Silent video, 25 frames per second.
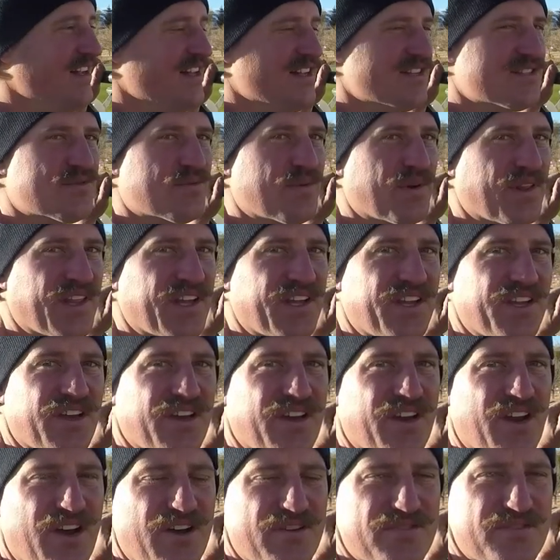It's really
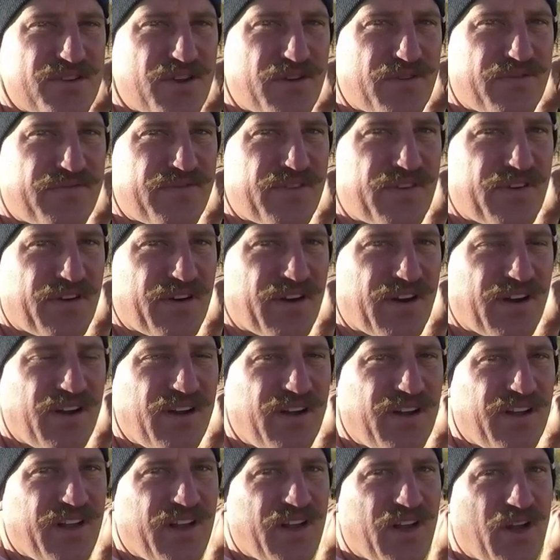good also for
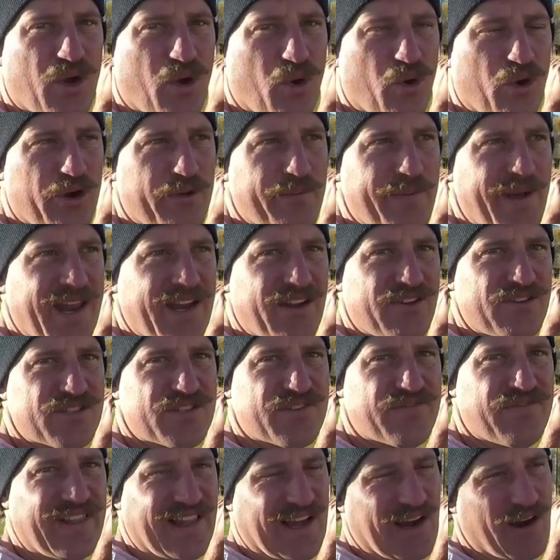ornamentals,
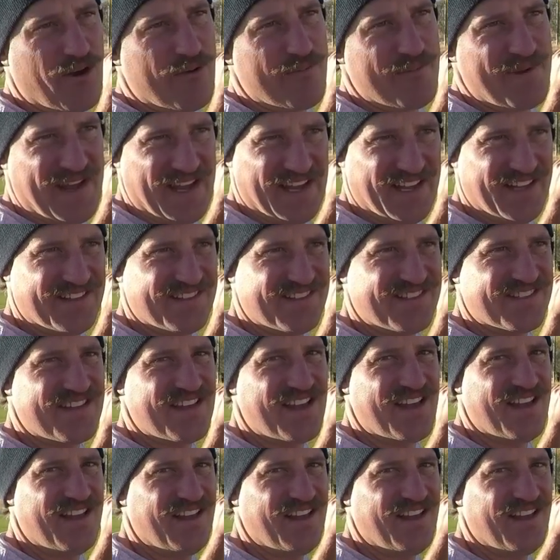flower beds,